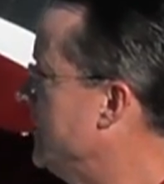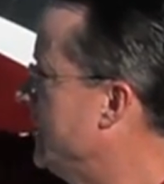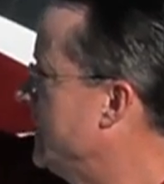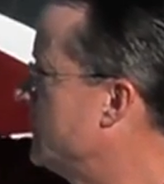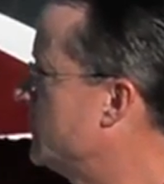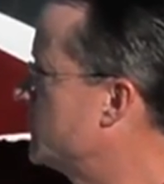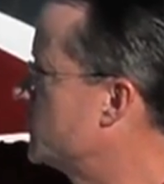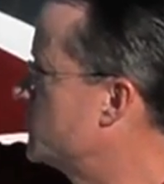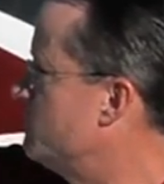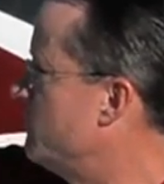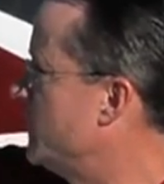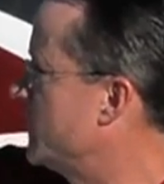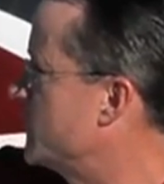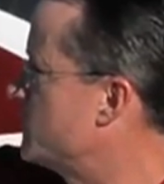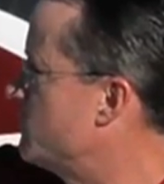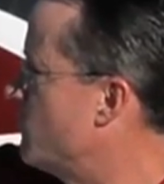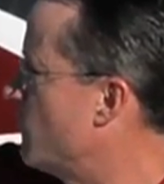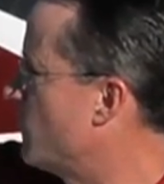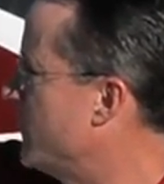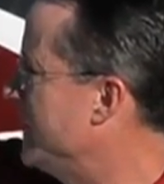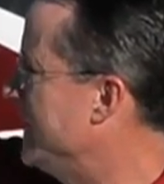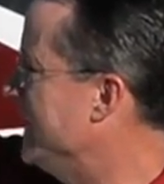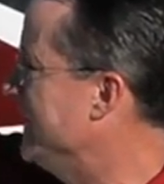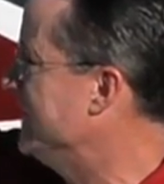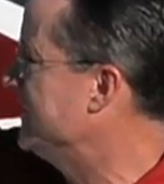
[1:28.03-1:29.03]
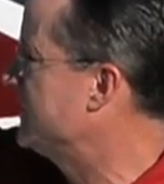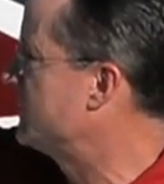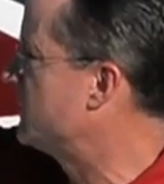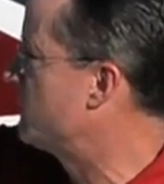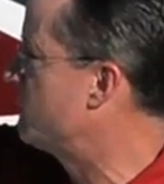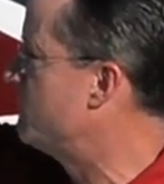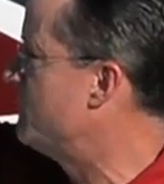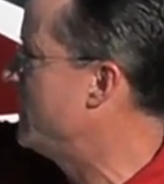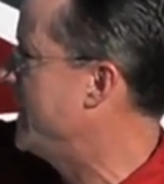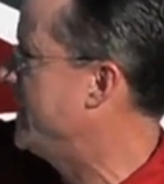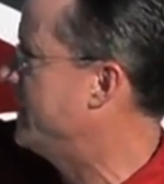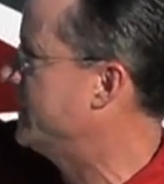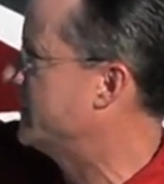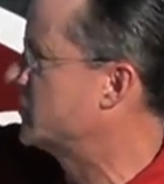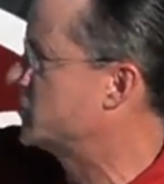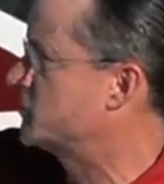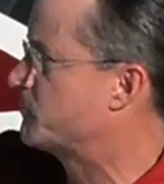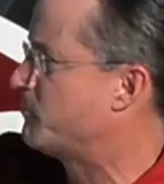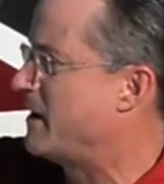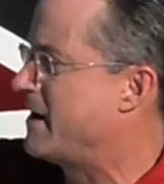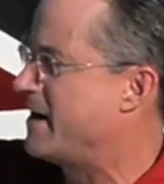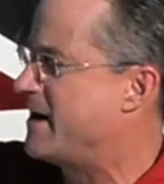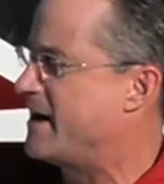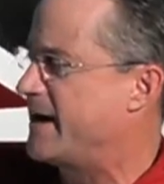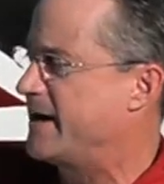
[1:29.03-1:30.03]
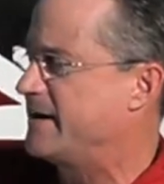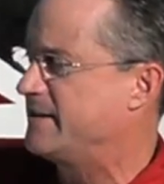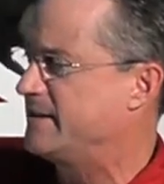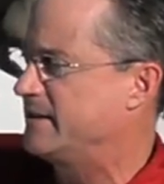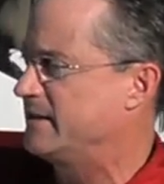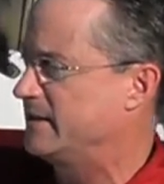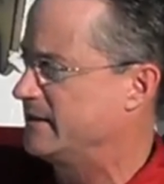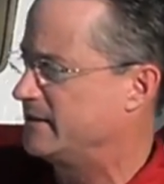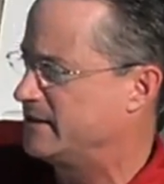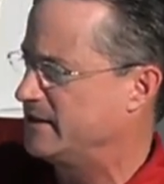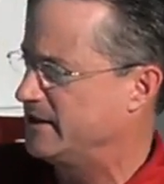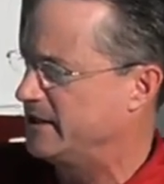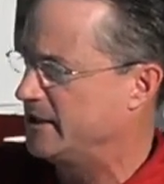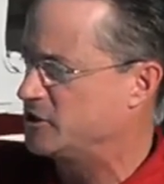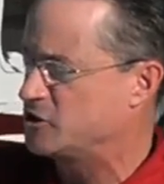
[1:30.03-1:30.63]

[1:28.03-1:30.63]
and there's much more ease of maintenance behind the